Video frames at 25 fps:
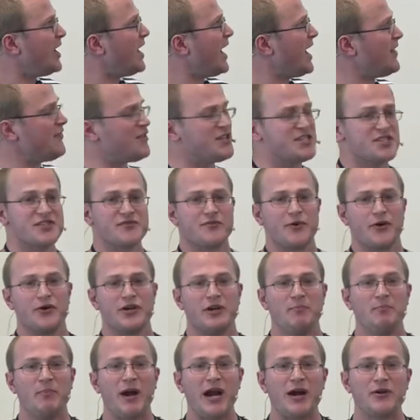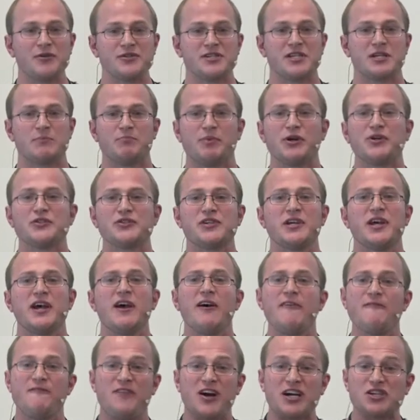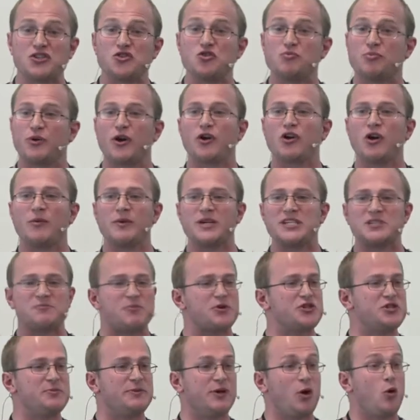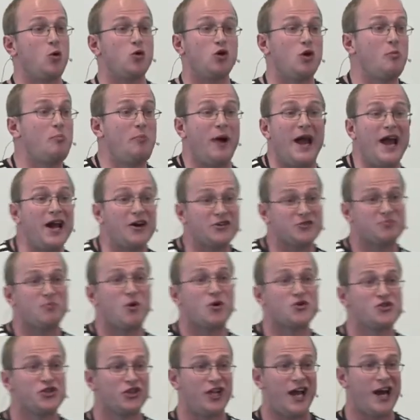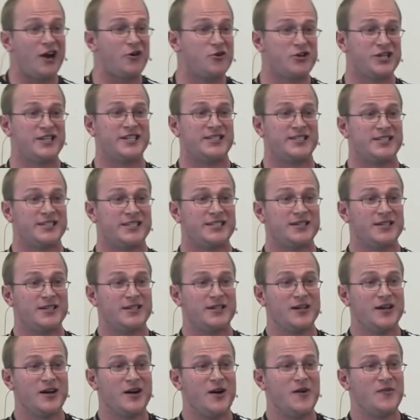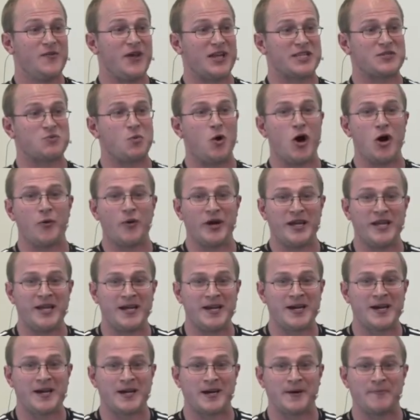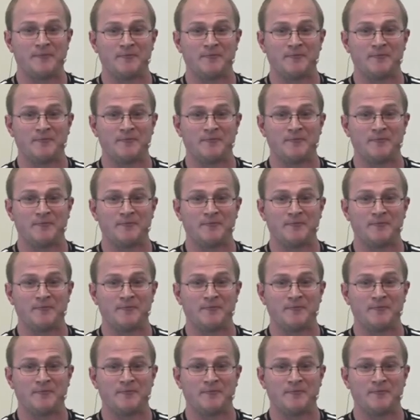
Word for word: And this is very embarrassing because functional programming is supposed to be all about modularity. That's why we're here.